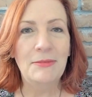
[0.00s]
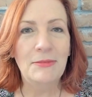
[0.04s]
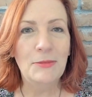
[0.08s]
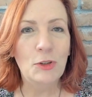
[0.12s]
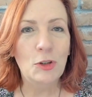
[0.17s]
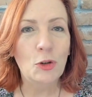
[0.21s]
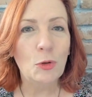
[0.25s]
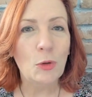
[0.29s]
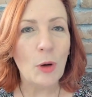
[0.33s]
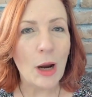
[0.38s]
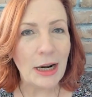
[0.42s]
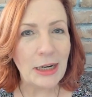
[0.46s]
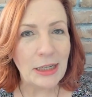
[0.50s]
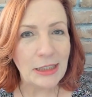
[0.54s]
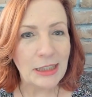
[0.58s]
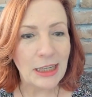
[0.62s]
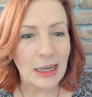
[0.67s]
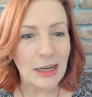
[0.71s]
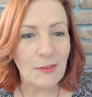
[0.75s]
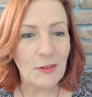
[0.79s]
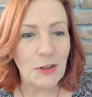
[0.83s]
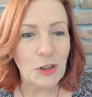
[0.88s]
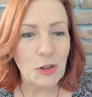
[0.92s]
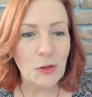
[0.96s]
Try to
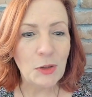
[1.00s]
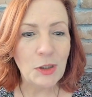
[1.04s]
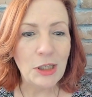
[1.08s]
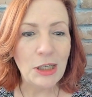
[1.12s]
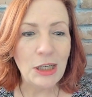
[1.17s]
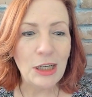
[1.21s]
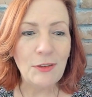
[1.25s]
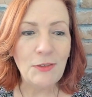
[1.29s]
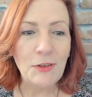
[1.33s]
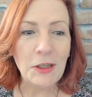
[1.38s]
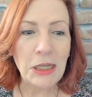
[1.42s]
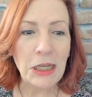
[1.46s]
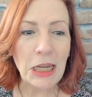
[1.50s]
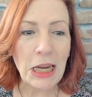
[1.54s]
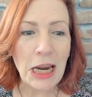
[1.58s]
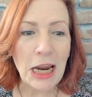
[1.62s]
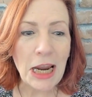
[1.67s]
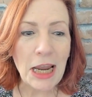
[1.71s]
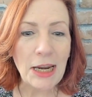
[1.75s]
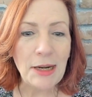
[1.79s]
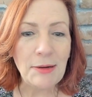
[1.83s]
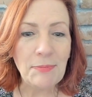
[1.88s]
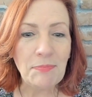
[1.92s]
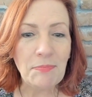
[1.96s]
save a tree if you
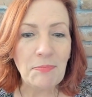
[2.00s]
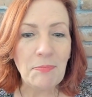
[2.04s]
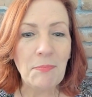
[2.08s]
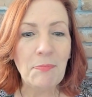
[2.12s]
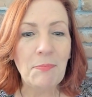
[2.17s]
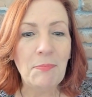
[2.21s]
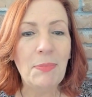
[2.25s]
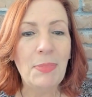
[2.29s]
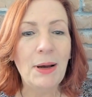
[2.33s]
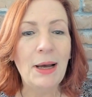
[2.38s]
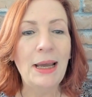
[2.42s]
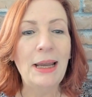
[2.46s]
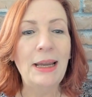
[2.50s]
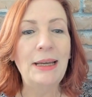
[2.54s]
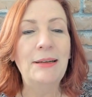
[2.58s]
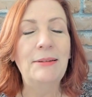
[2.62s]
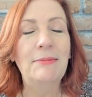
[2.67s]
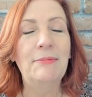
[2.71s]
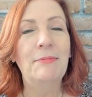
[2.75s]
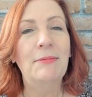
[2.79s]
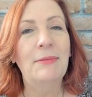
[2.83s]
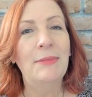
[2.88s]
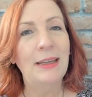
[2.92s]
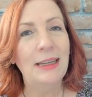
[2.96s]
can, but
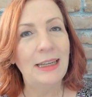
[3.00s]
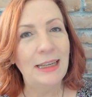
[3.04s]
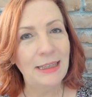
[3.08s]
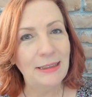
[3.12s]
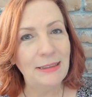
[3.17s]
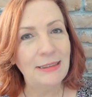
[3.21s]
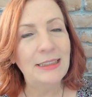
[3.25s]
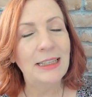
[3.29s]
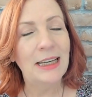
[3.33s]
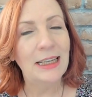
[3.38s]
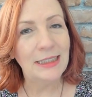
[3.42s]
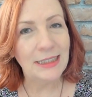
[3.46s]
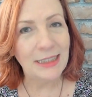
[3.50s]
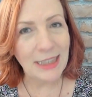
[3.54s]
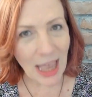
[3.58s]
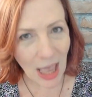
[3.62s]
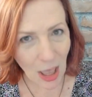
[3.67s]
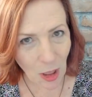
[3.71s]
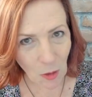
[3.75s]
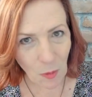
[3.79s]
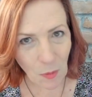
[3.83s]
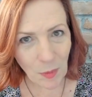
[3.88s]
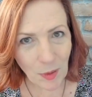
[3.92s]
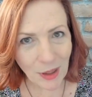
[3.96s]
it does
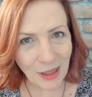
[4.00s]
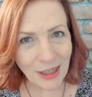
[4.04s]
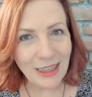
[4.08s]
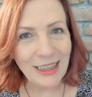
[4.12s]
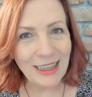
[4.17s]
help.